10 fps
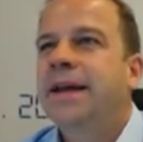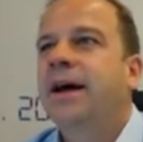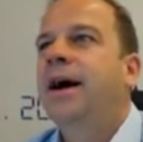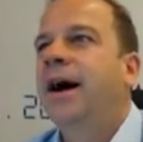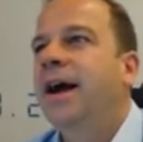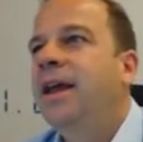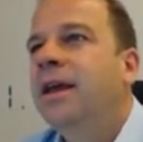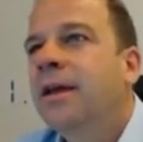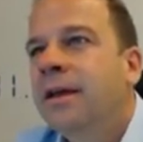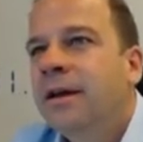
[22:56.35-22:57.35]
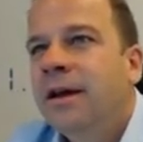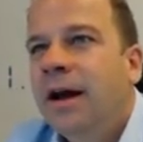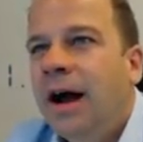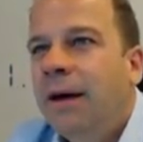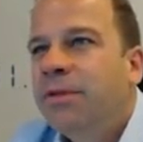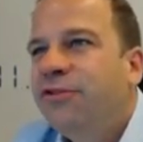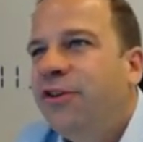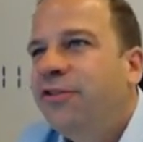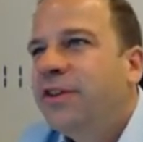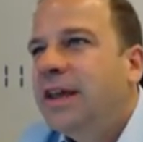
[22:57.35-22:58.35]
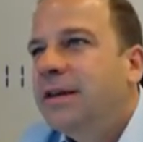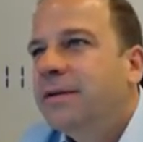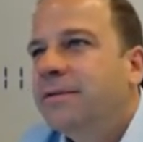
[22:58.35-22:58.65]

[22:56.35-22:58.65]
high, um, the fifty